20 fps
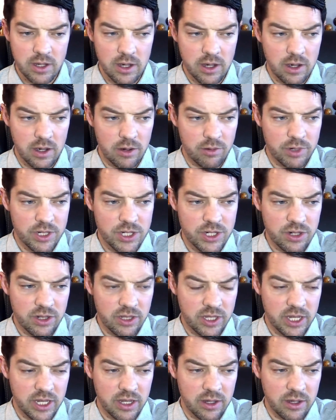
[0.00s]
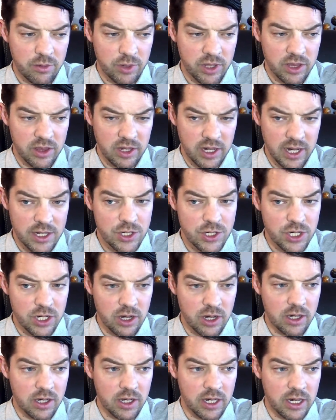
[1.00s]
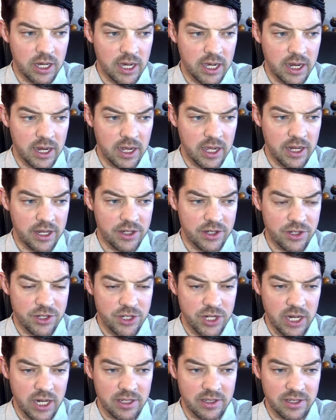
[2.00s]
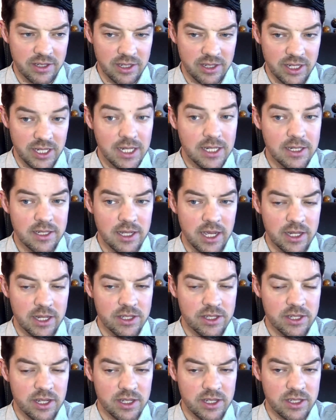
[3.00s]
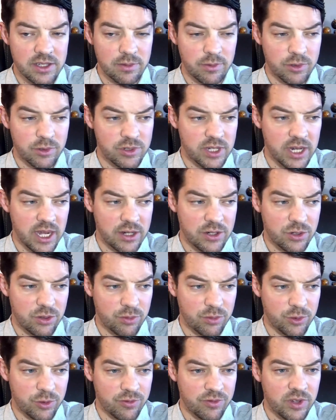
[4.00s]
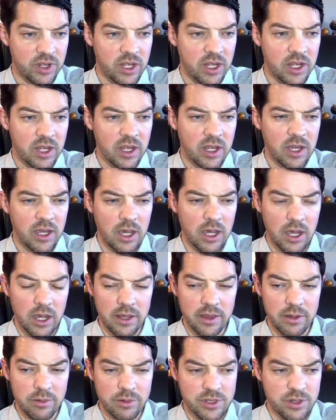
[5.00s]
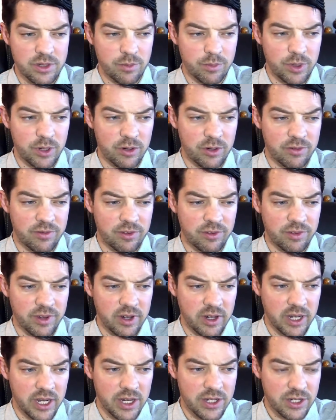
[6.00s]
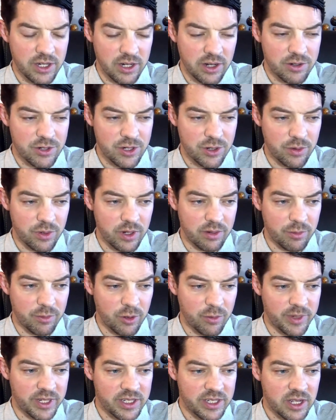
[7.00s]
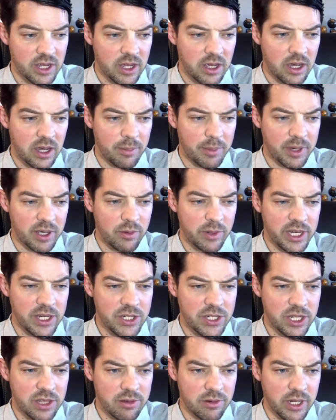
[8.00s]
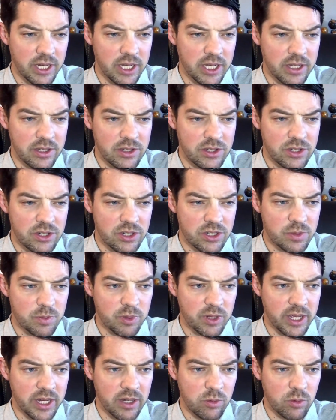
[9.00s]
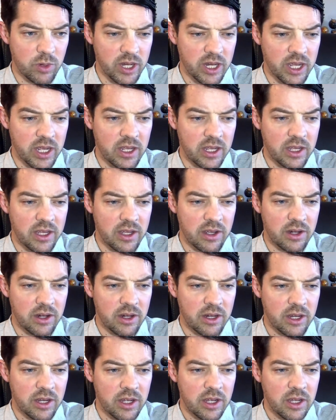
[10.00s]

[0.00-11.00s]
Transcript: Originally, with an engine on, I had checked e takes as the most natural move, and there was some beautiful variation. I'll show you in a moment. But queen g3 is just plain winning here.